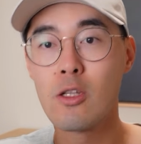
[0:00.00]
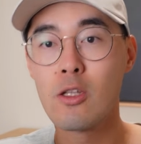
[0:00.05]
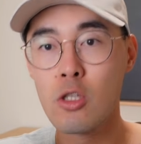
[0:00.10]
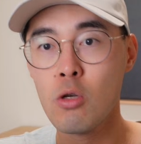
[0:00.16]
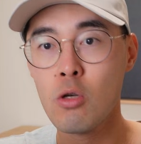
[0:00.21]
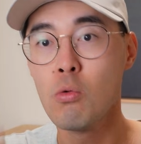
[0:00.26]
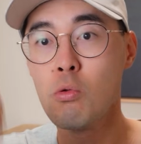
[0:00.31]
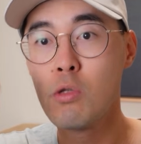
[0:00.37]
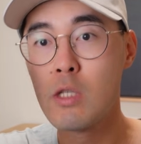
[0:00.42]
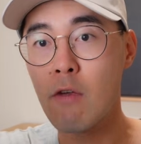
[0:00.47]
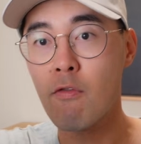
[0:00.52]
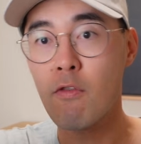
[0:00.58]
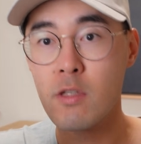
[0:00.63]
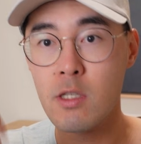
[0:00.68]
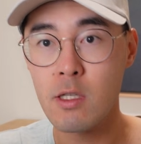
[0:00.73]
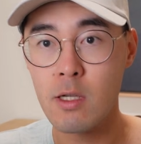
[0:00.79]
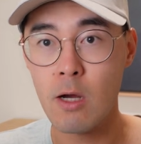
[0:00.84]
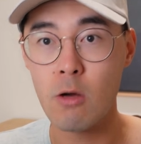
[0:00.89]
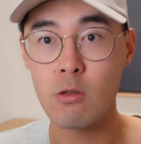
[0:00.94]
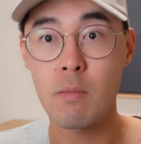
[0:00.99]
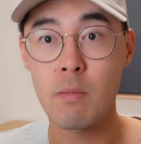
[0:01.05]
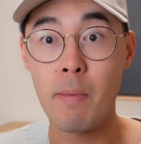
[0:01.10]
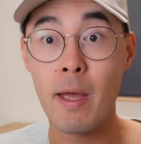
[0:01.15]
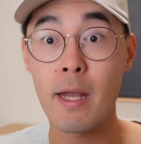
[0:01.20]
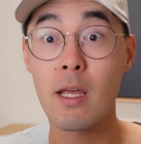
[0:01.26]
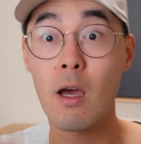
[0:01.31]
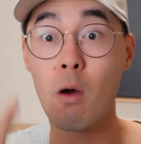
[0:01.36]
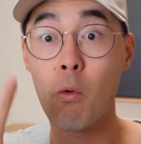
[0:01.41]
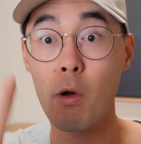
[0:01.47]
to different scenarios
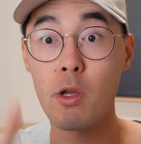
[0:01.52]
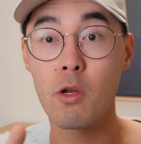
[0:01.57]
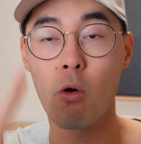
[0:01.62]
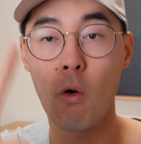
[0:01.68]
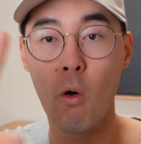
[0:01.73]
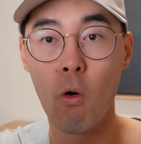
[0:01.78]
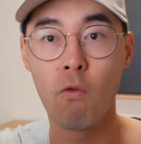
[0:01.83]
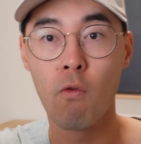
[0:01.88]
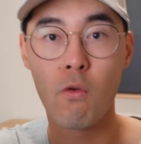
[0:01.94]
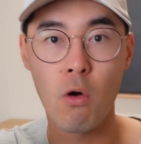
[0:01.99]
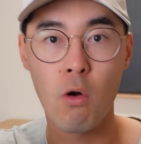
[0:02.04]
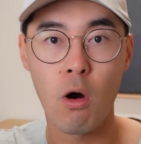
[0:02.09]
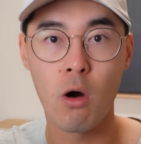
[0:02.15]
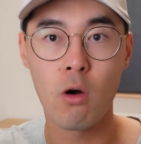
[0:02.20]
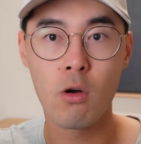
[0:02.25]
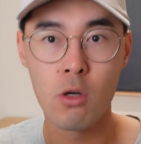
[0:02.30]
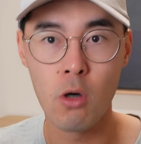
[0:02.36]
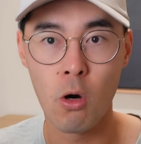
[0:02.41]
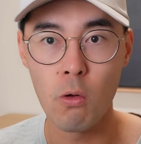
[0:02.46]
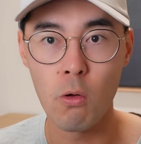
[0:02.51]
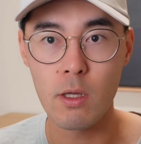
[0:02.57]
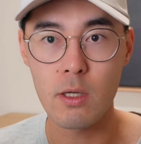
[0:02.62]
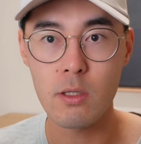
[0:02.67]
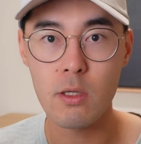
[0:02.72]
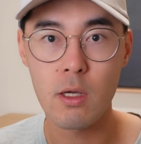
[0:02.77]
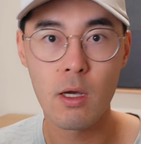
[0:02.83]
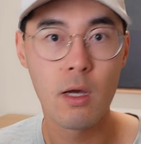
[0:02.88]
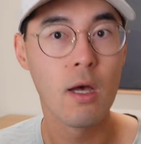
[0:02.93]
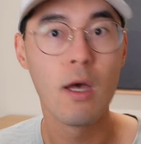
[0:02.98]
depending on what your overall goal is.